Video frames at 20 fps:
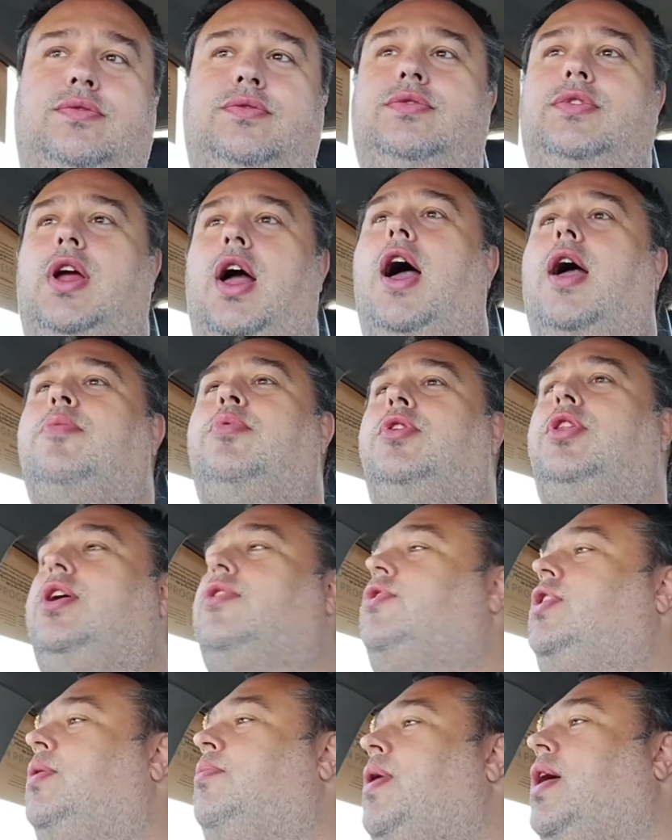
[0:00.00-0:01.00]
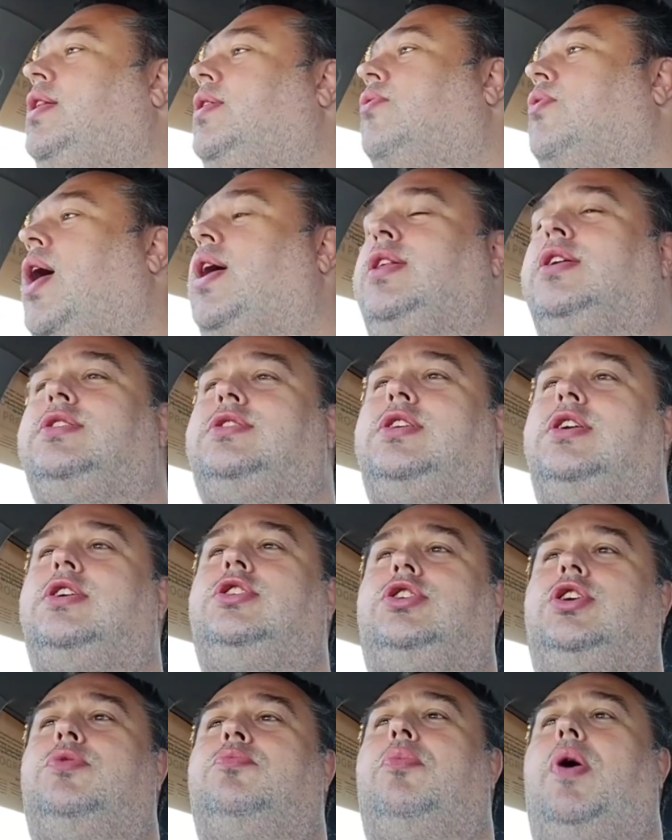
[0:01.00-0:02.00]
I believe they made the right
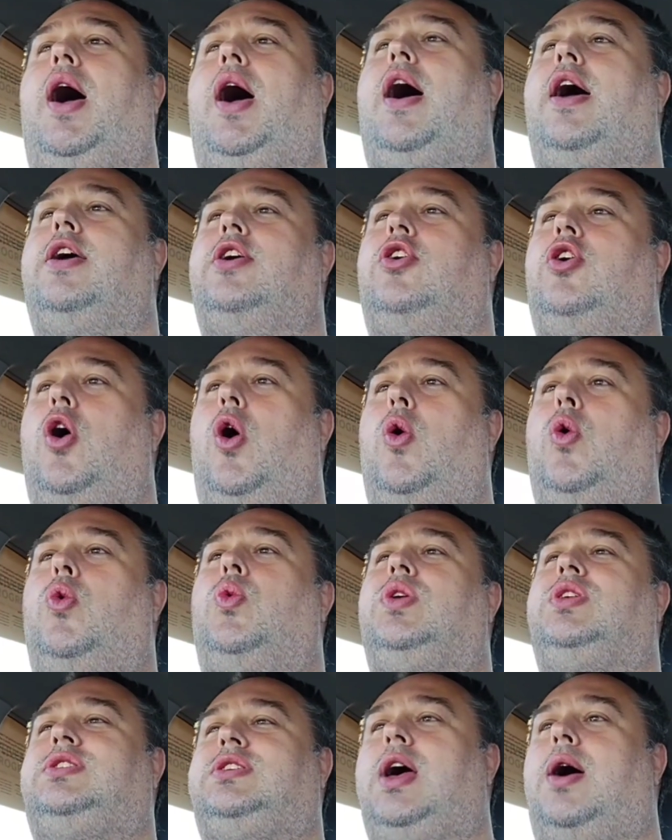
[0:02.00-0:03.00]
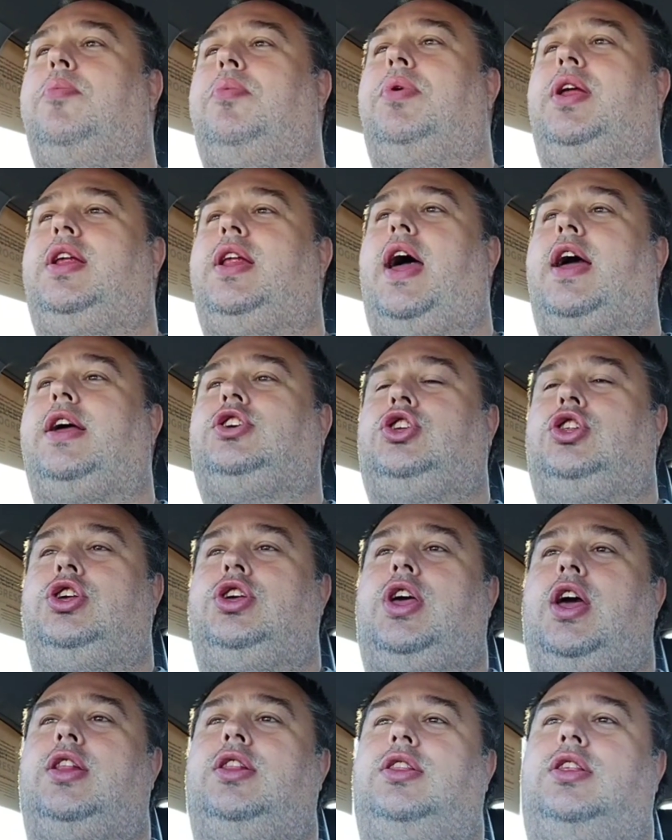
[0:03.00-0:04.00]
decision by going with somebody that actually
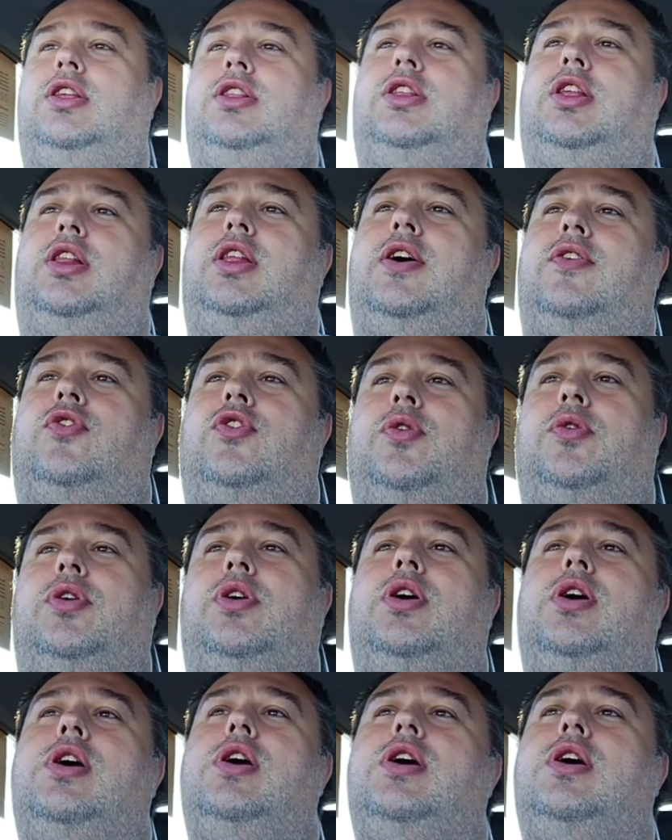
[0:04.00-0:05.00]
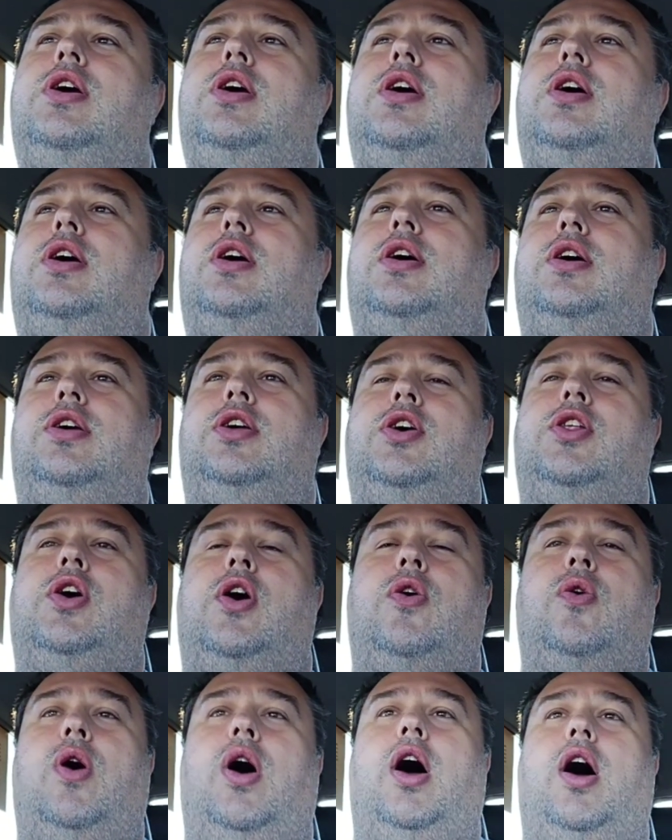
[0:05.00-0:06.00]
can deliver,
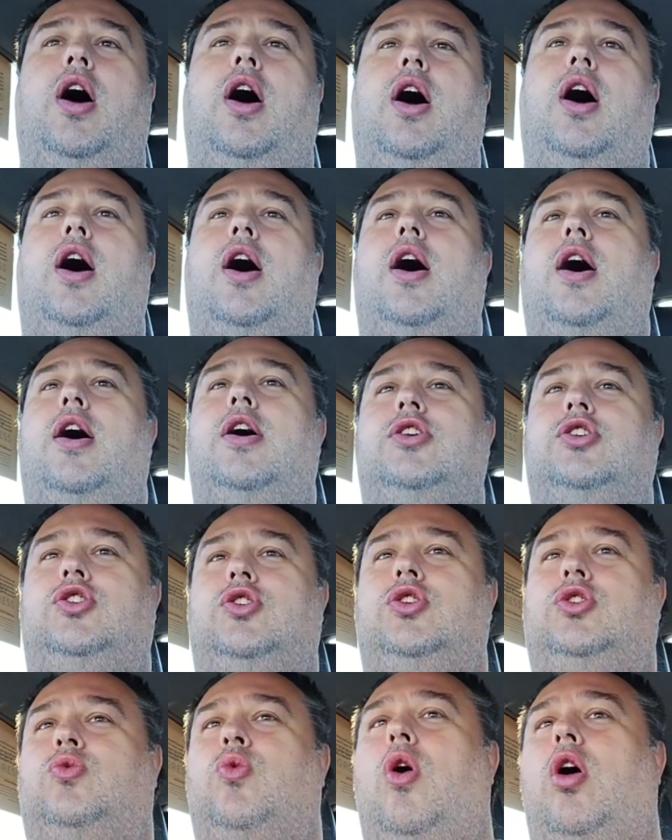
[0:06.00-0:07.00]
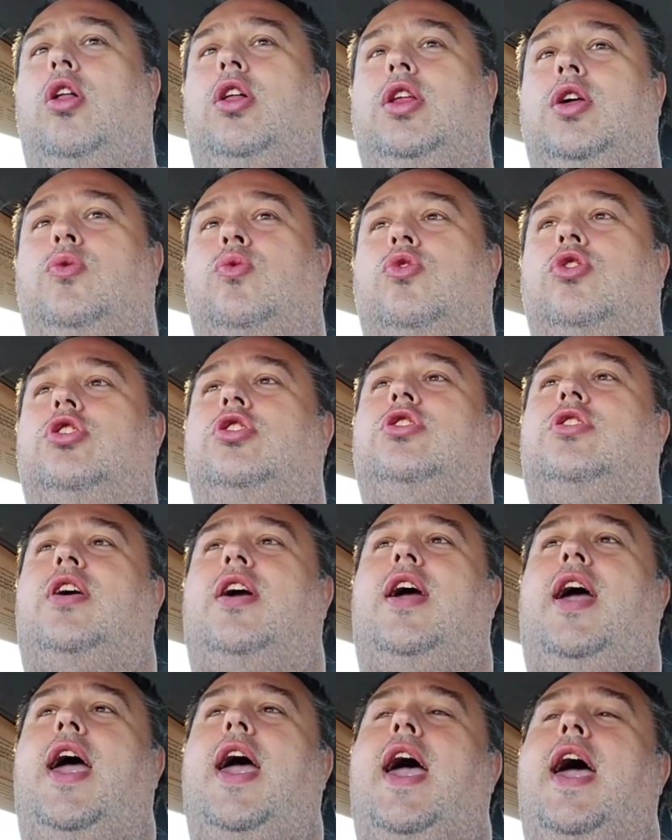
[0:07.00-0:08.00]
good quality work
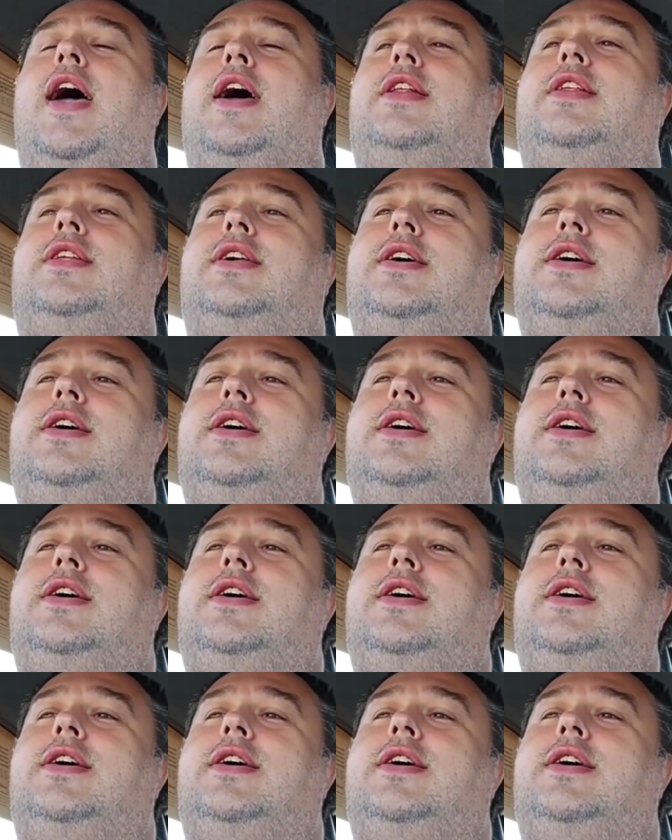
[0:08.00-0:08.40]
and